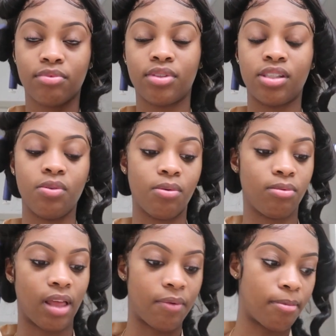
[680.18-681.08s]
see
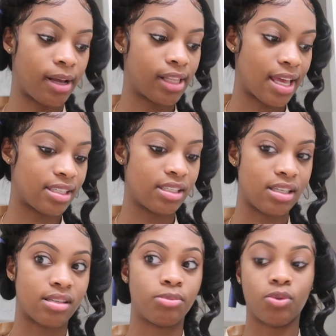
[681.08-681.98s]
what like where my classes
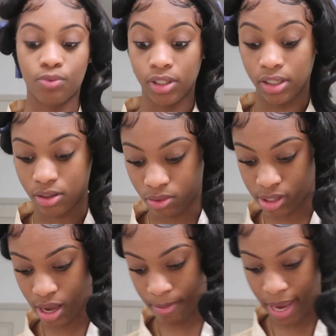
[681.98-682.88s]
is. I'm doing really good on
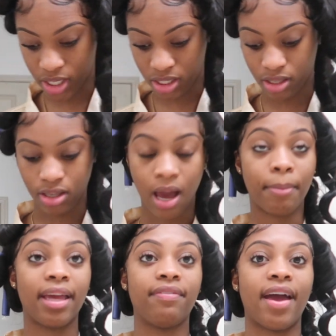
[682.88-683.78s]
time, actually. I
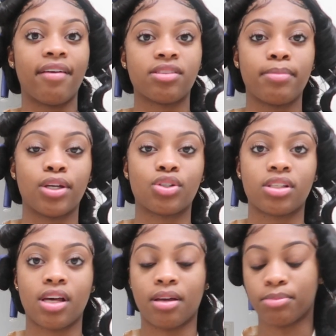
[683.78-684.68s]
might even have some extra
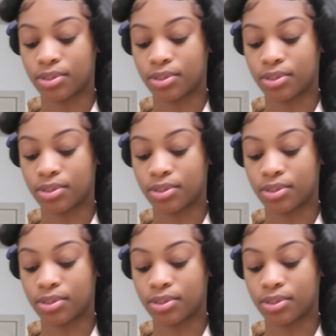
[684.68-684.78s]
time,